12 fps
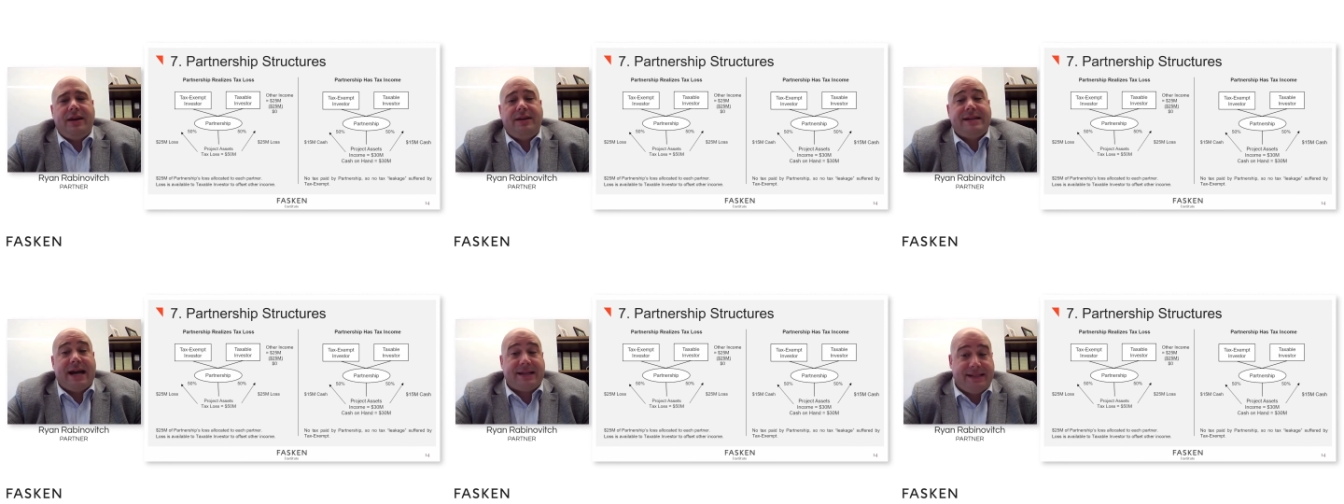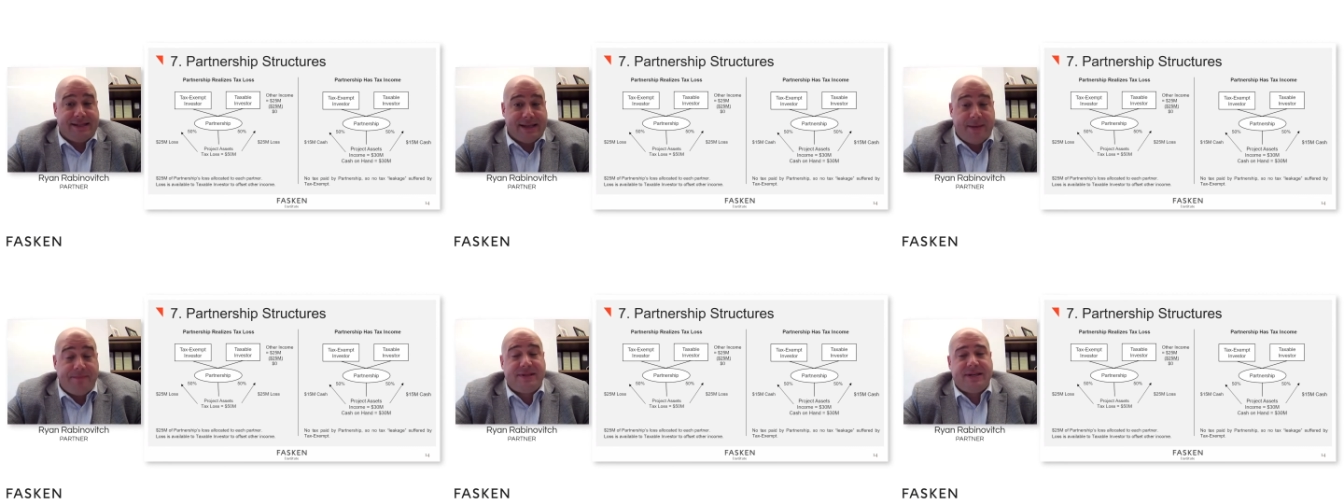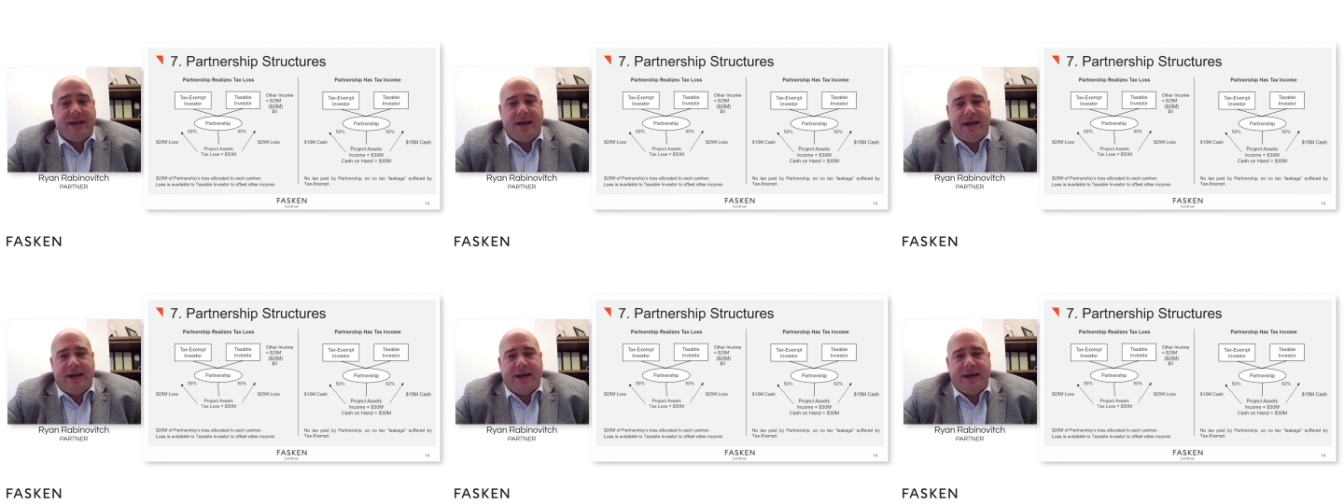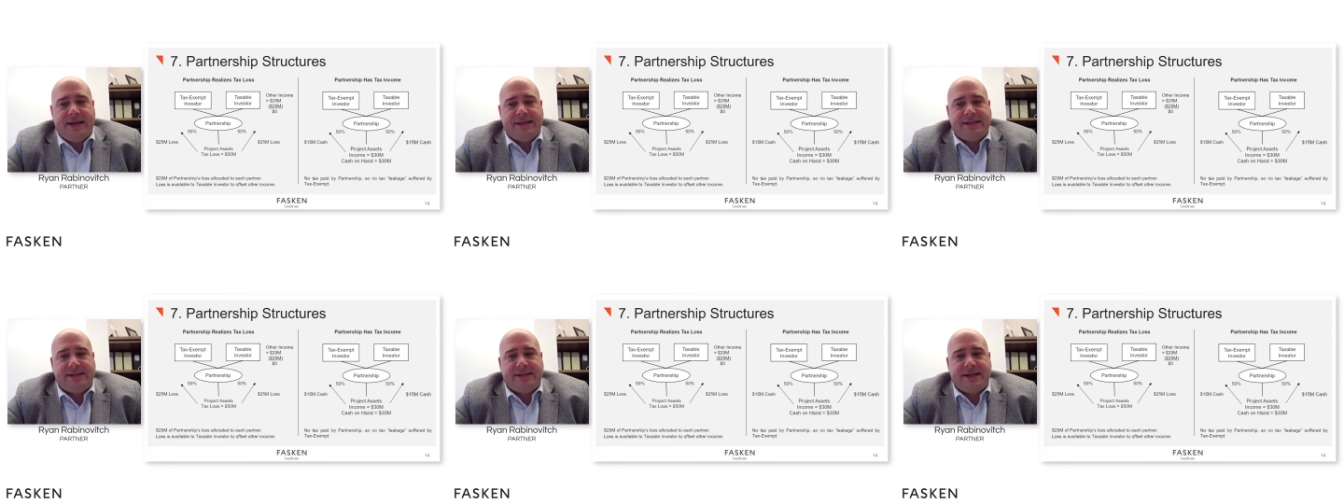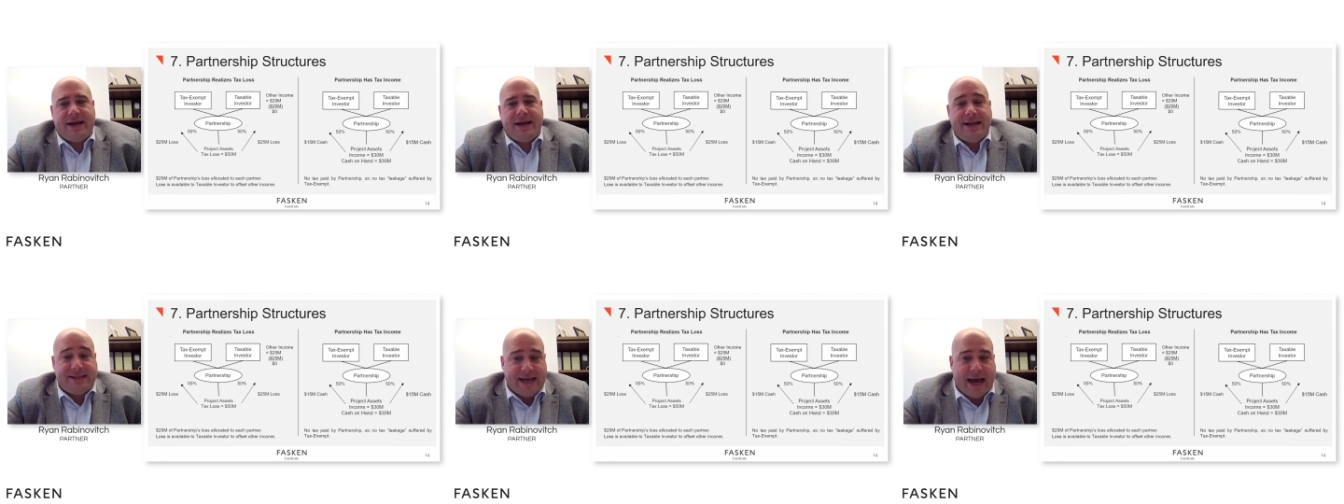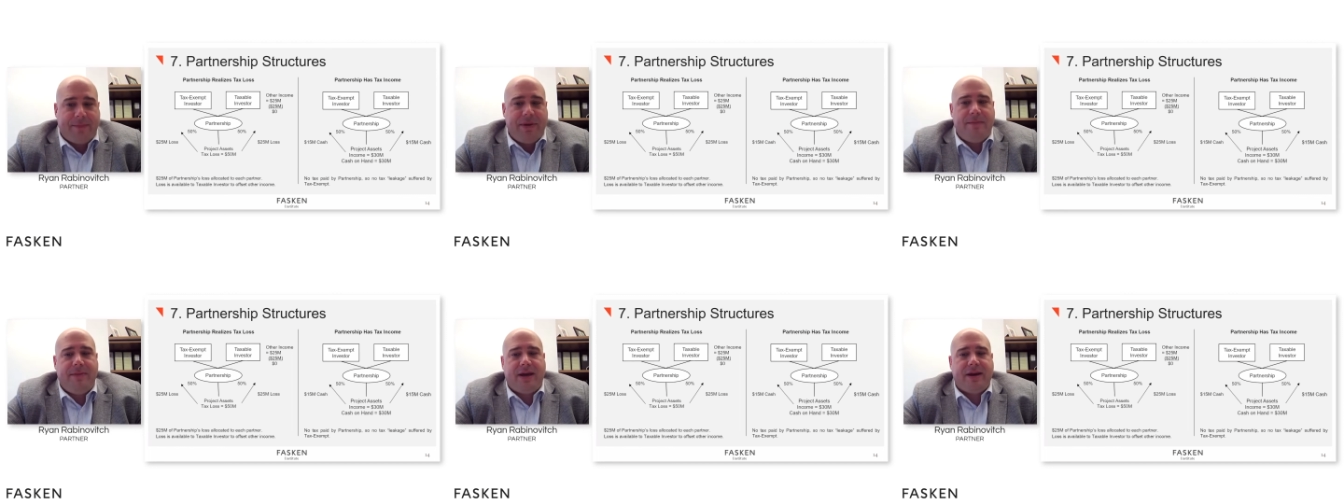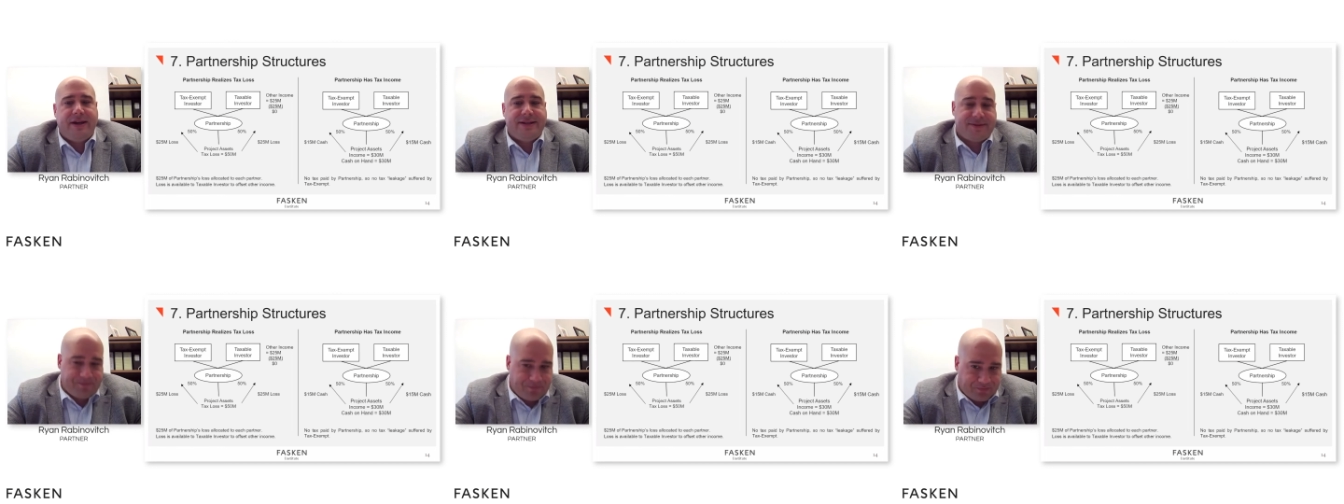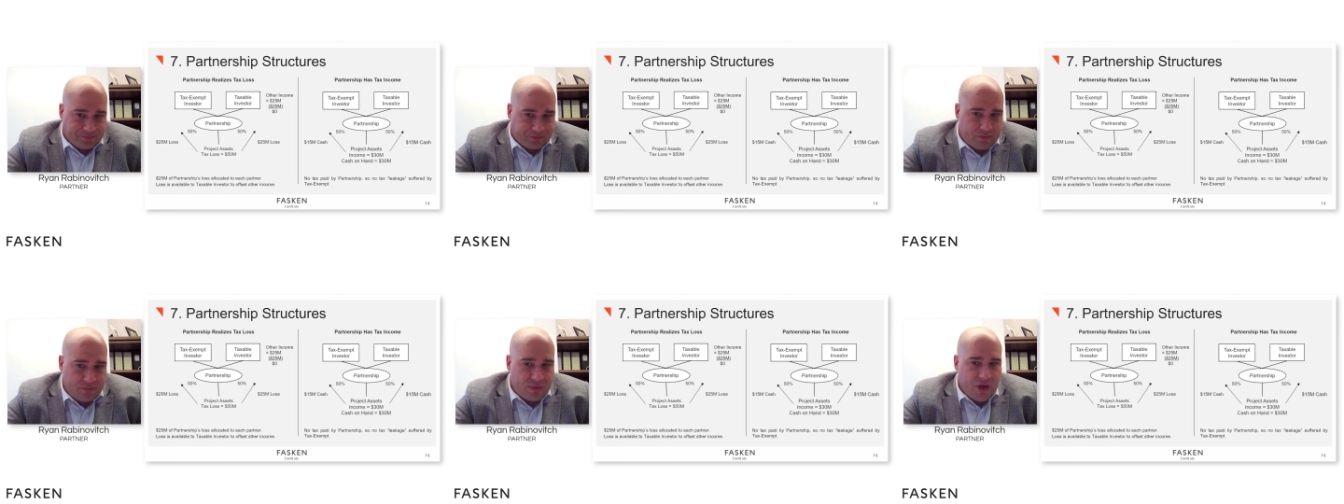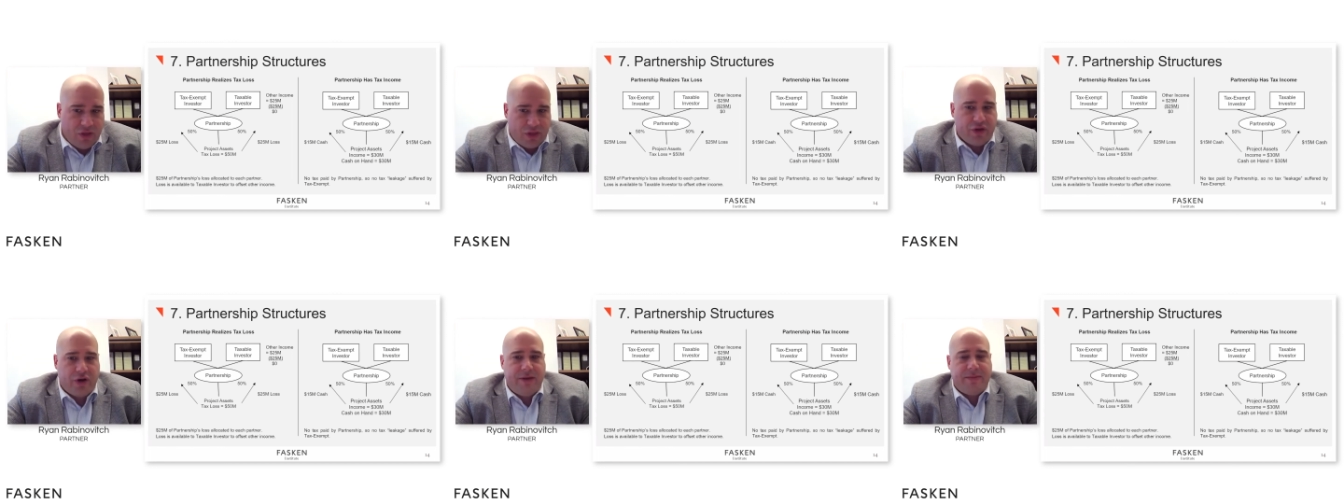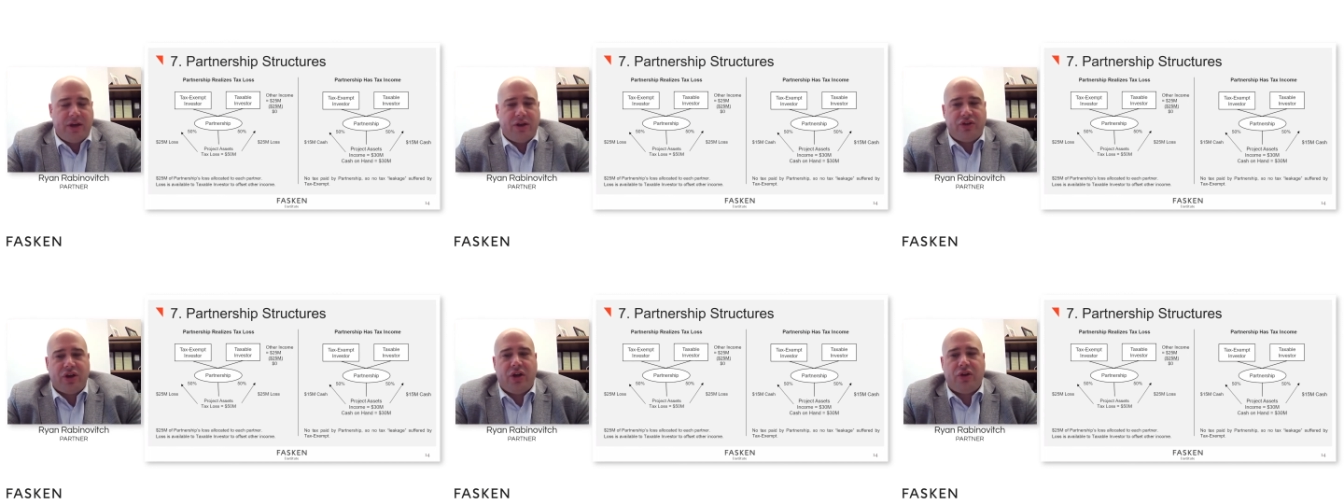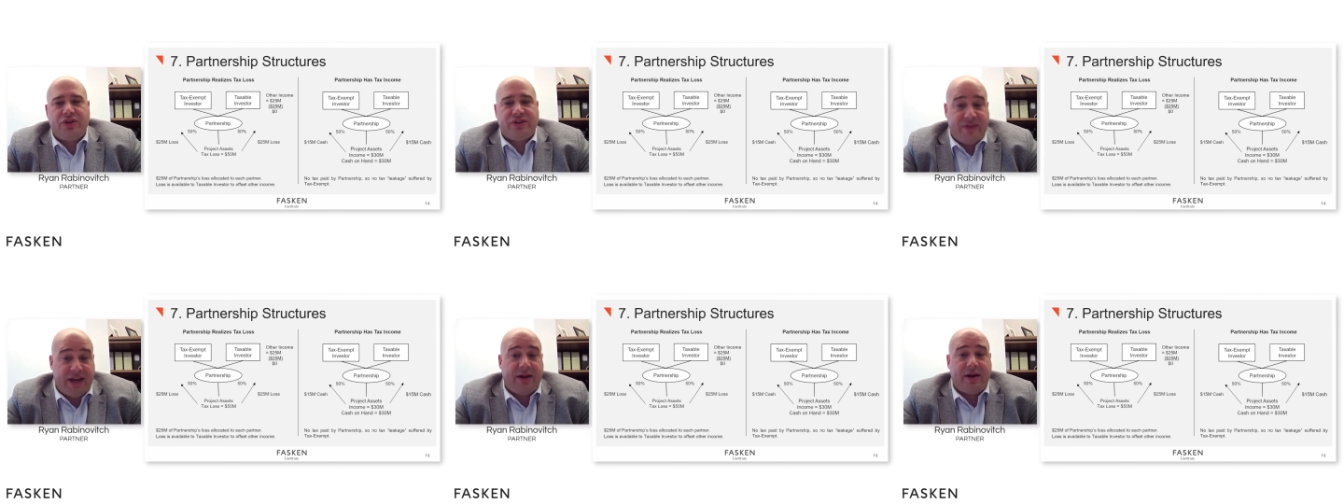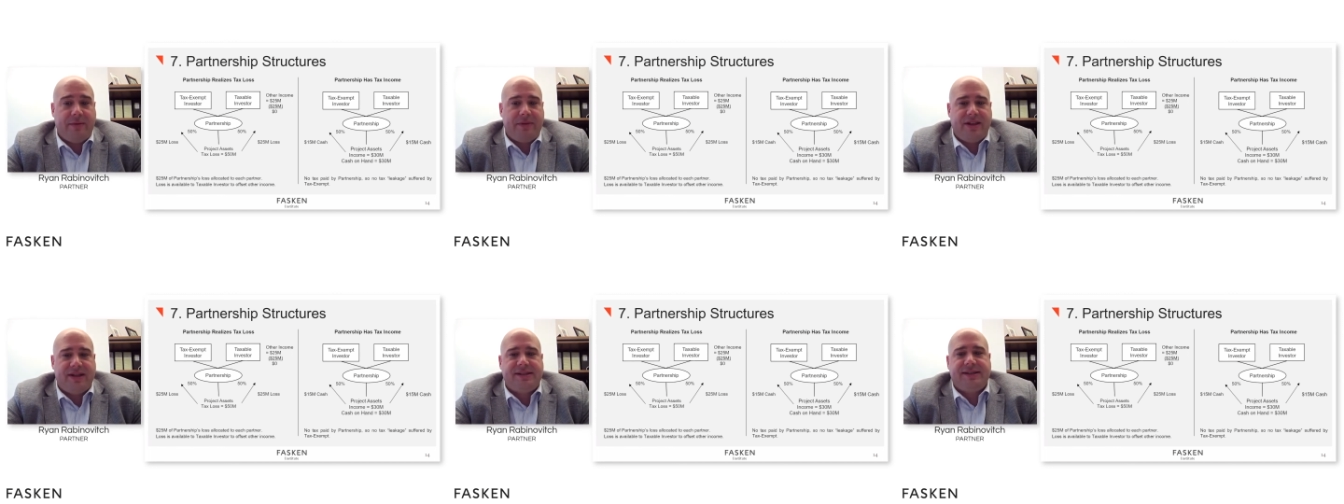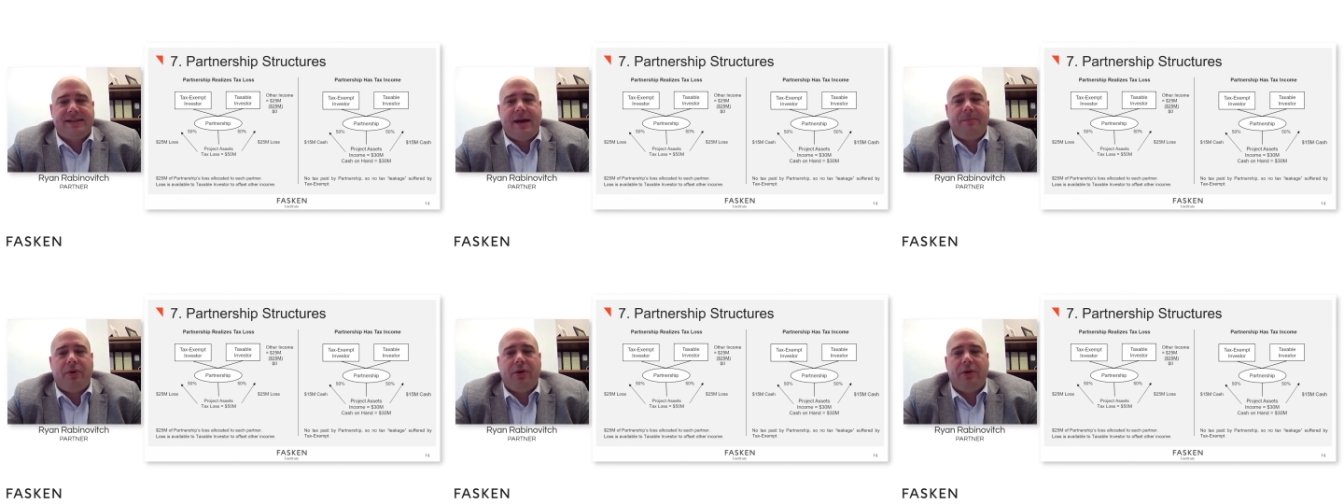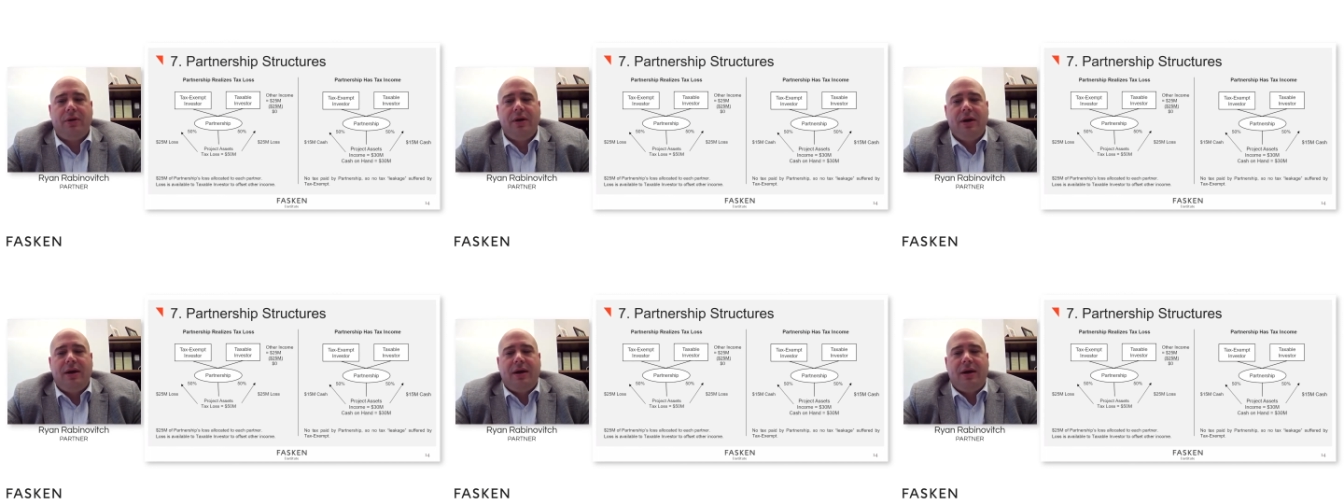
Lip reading: tax exempt is happy because the $30 million of income in this example,